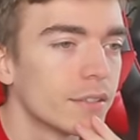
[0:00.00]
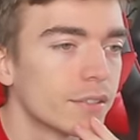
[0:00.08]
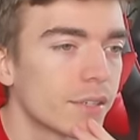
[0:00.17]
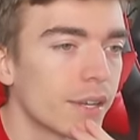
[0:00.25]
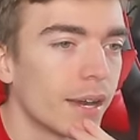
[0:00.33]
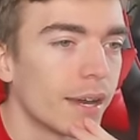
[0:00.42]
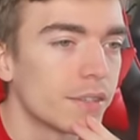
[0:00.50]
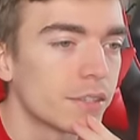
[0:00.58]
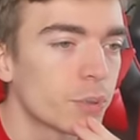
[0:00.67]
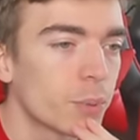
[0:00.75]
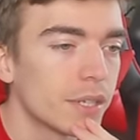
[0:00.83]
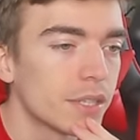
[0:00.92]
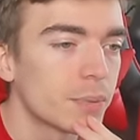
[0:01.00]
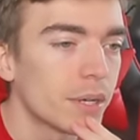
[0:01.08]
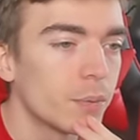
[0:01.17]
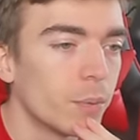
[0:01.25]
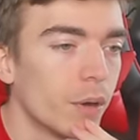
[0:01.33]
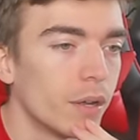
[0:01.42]
So yeah, the
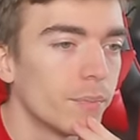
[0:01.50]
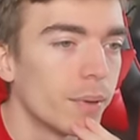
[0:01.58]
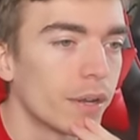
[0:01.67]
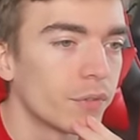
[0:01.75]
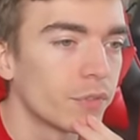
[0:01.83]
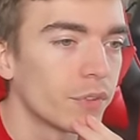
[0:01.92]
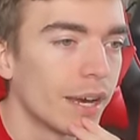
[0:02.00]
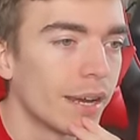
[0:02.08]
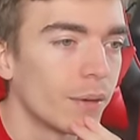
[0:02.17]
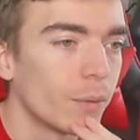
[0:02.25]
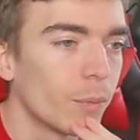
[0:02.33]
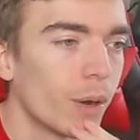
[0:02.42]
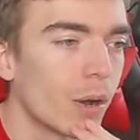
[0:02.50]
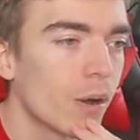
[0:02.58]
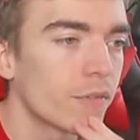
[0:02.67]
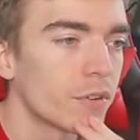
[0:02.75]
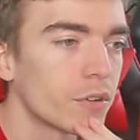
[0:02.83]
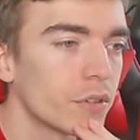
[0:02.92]
2021 butterfly. Wow,
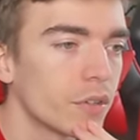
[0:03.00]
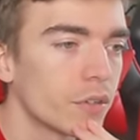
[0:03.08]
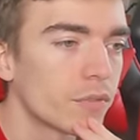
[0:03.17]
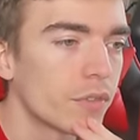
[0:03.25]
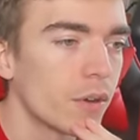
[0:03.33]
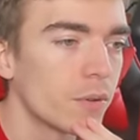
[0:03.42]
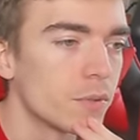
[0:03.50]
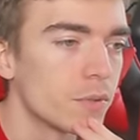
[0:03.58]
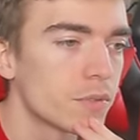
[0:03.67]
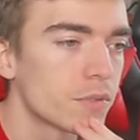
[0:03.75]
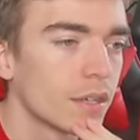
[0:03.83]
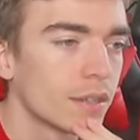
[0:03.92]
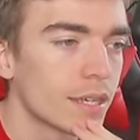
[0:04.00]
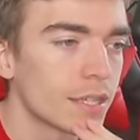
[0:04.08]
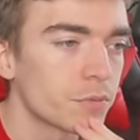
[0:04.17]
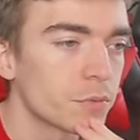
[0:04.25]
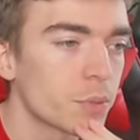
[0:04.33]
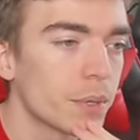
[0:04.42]
I've got a lot of those.
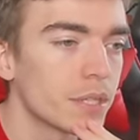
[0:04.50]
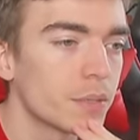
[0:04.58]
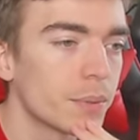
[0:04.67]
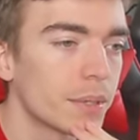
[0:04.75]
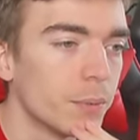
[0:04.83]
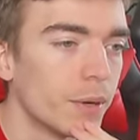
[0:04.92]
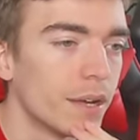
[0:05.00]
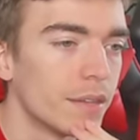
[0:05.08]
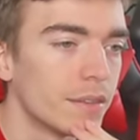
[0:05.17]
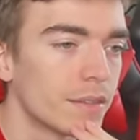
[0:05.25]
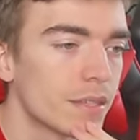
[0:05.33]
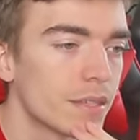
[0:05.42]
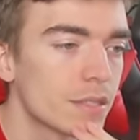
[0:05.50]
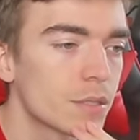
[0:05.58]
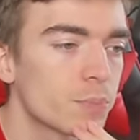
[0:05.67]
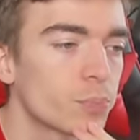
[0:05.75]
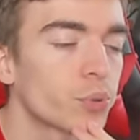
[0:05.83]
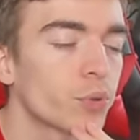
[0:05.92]
That's from 2021. This
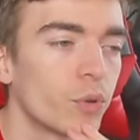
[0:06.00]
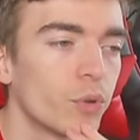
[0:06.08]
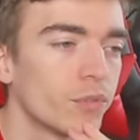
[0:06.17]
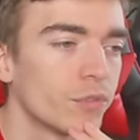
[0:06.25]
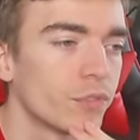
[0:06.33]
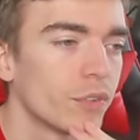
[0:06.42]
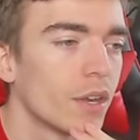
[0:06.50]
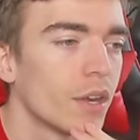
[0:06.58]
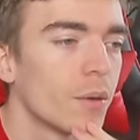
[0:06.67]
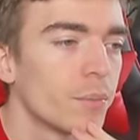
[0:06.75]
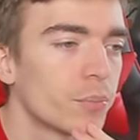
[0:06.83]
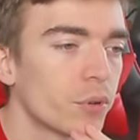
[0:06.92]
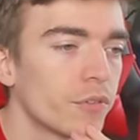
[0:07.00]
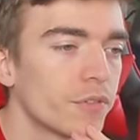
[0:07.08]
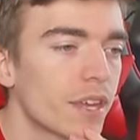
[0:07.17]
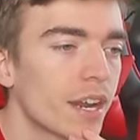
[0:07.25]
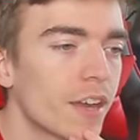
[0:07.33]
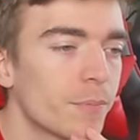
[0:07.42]
is proof.
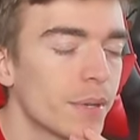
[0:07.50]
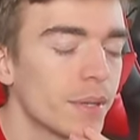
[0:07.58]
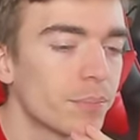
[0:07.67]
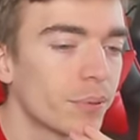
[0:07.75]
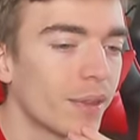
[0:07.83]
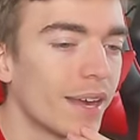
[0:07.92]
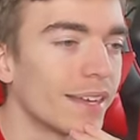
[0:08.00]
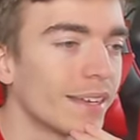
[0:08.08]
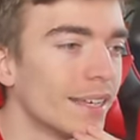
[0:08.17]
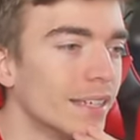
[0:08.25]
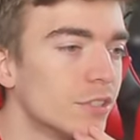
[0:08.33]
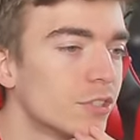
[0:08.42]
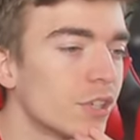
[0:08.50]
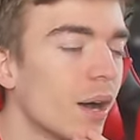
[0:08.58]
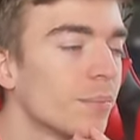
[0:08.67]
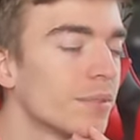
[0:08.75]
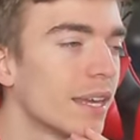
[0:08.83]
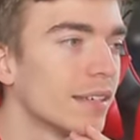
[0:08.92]
Proof that I've been playing each
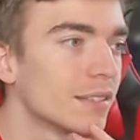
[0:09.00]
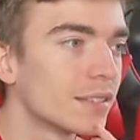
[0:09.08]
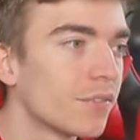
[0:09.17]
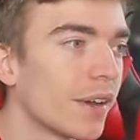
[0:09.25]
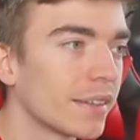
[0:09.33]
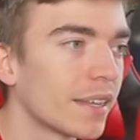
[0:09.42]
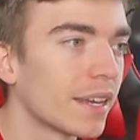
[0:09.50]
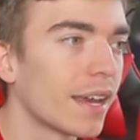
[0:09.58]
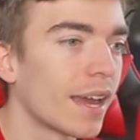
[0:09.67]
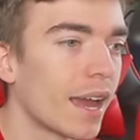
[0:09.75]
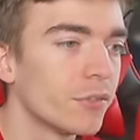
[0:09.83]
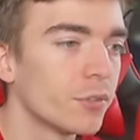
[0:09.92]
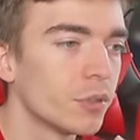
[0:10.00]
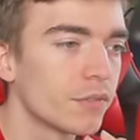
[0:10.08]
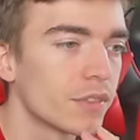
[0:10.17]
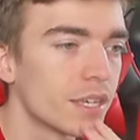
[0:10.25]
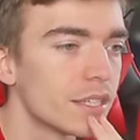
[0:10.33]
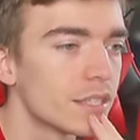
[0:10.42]
update is the fact that I have all
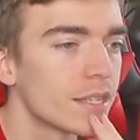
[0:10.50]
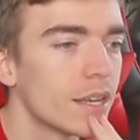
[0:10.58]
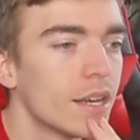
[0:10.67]
of these.